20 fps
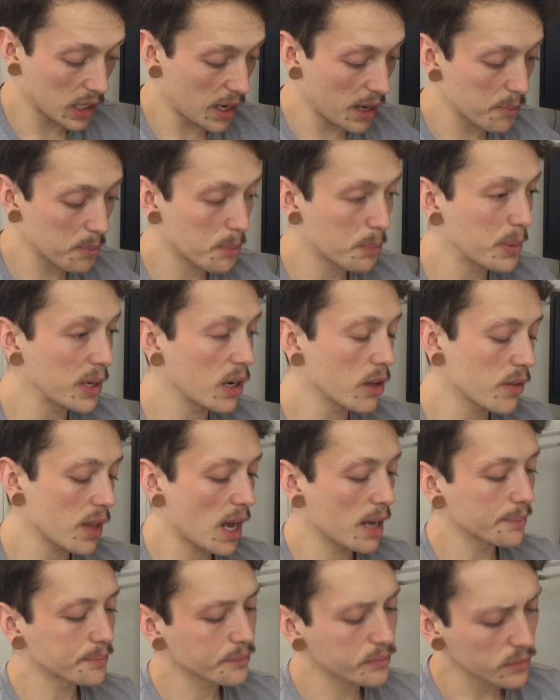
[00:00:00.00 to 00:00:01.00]
and beyond
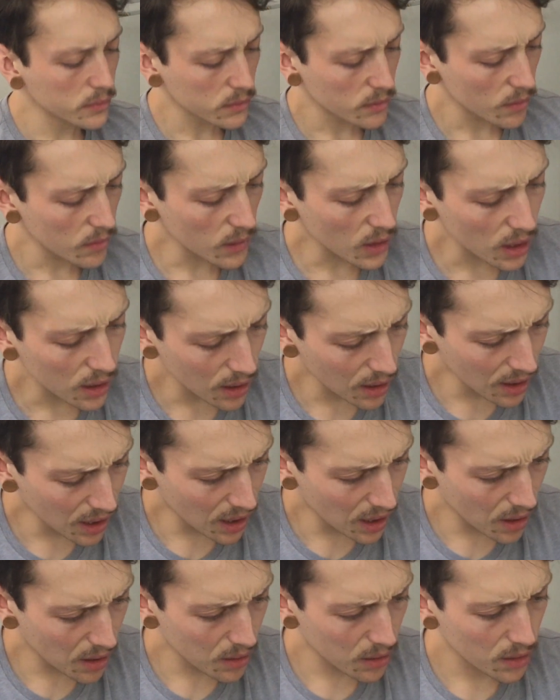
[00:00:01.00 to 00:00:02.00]
that,
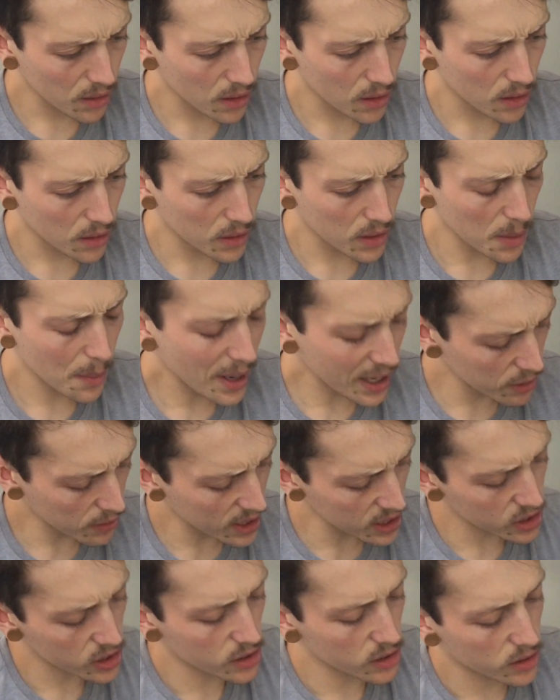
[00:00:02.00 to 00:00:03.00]
the main
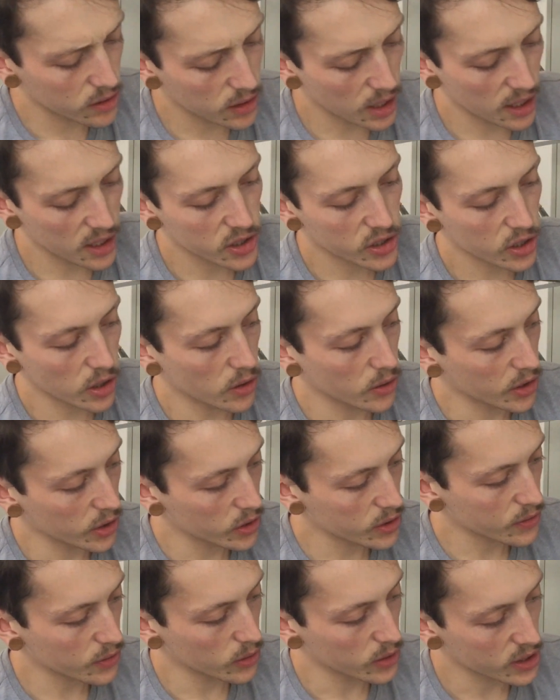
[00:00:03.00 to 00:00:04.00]
reason that it's so
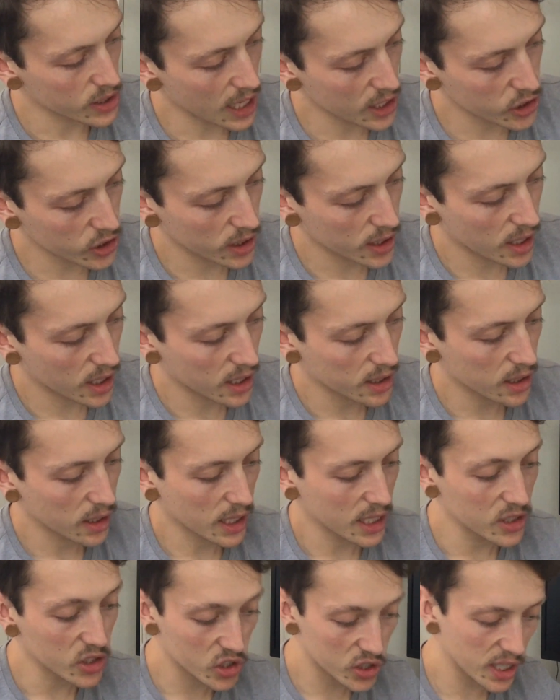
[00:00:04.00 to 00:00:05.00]
useful is actually that it
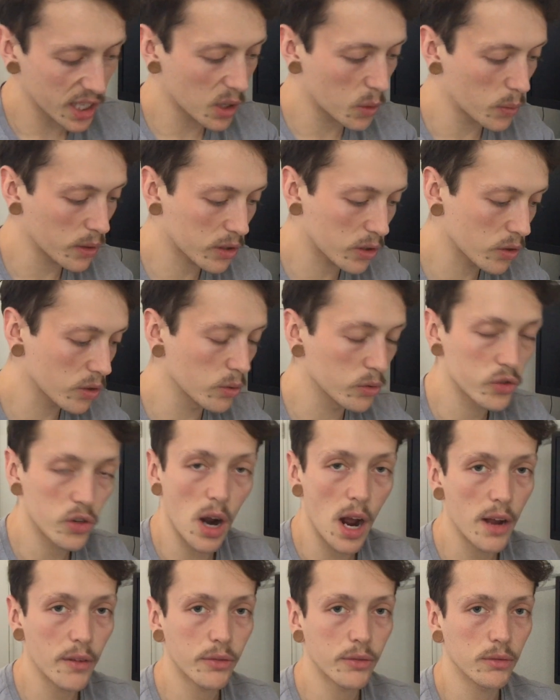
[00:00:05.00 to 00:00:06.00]
can sync with Google
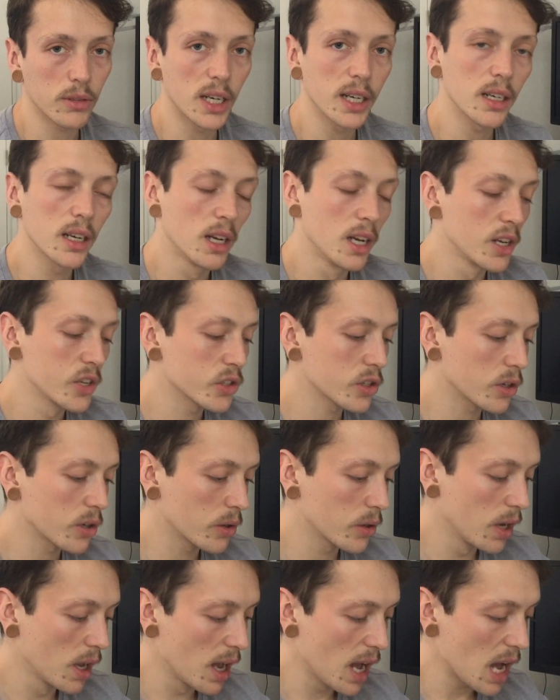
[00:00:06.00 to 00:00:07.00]
Drive, right?
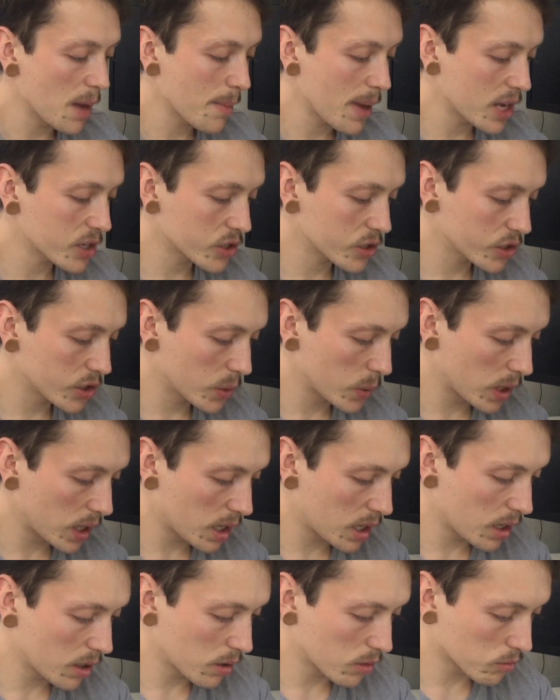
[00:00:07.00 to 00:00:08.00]
So imagine you
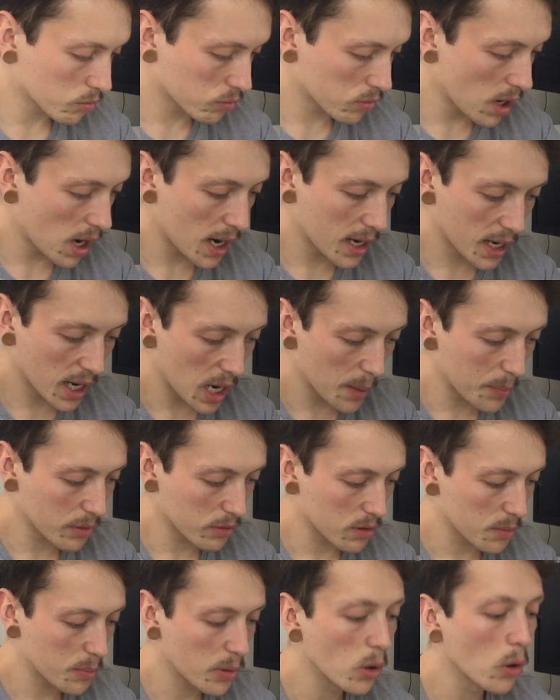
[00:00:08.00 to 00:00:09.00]
are writing up a
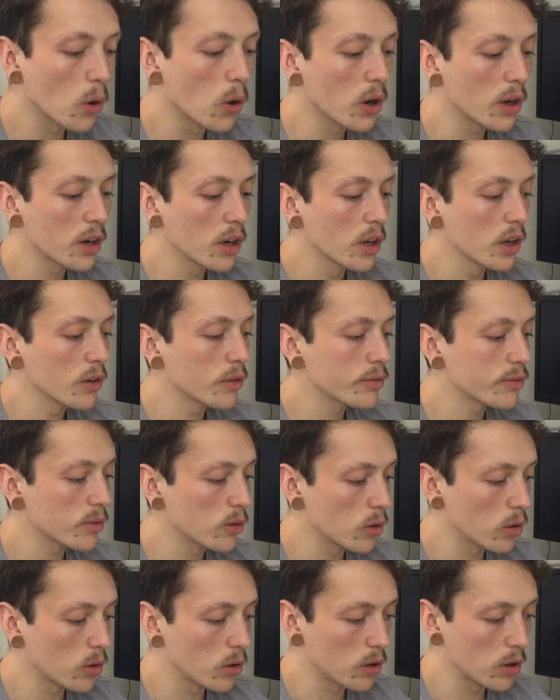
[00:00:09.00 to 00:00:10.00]
report
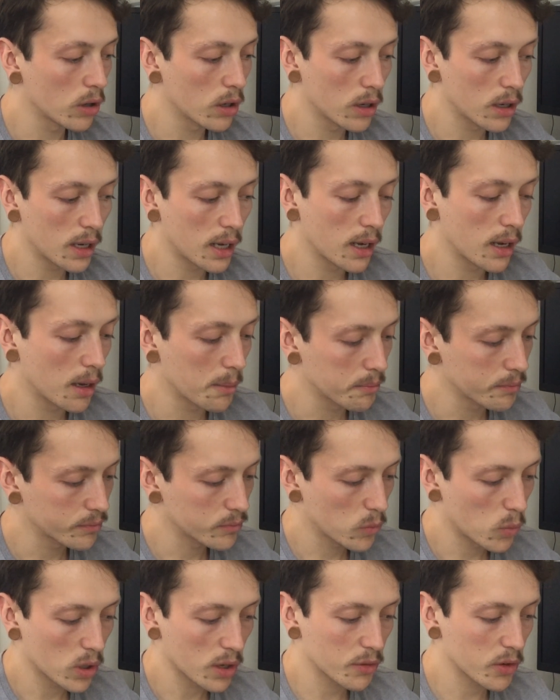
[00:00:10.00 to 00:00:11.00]
for
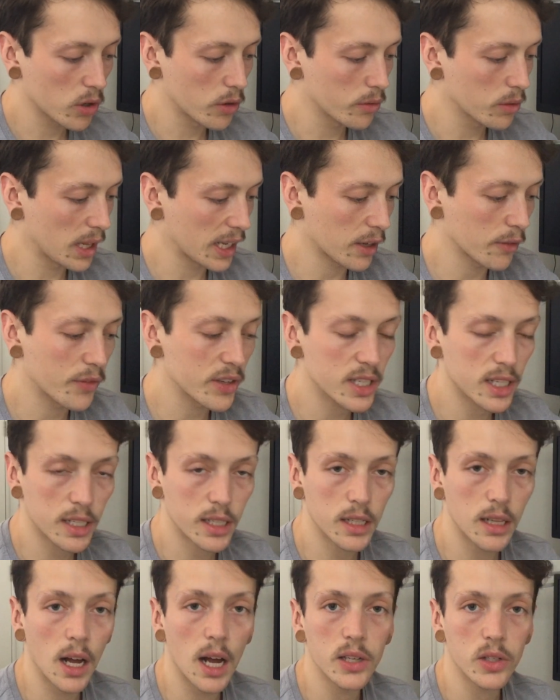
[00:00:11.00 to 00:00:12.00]
one of your, like a physics
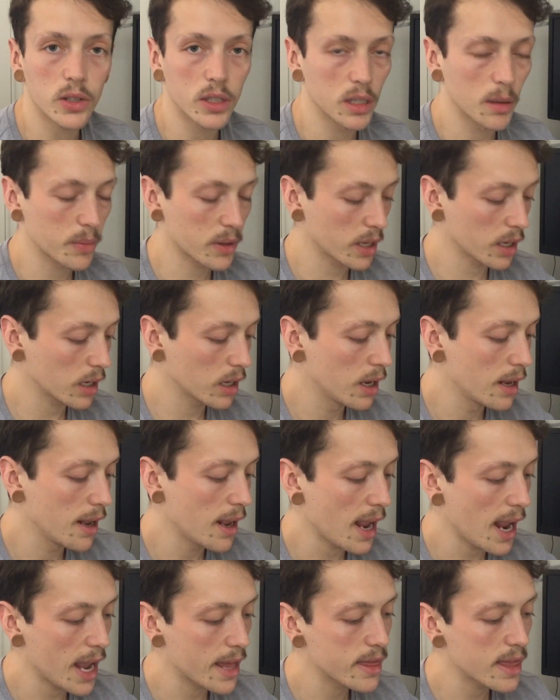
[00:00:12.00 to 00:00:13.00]
class or something,
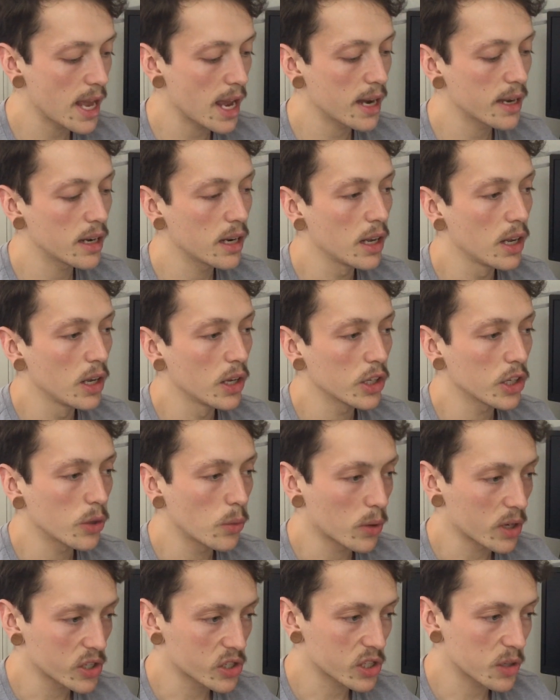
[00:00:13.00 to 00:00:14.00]
and then you
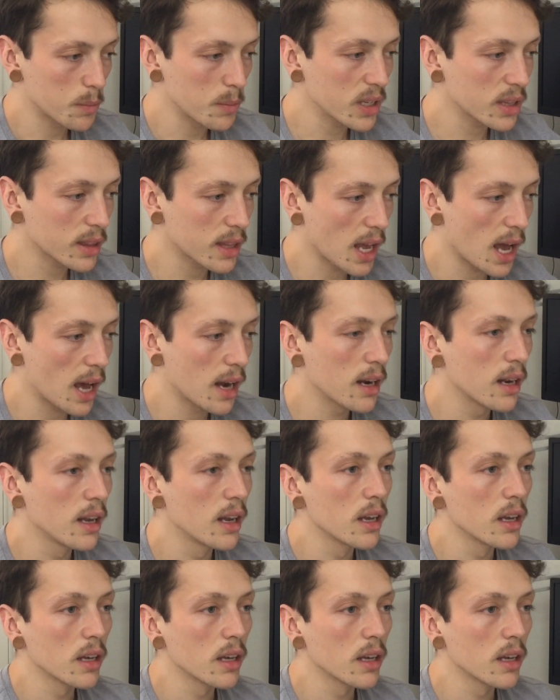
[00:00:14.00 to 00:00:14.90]
want to submit that.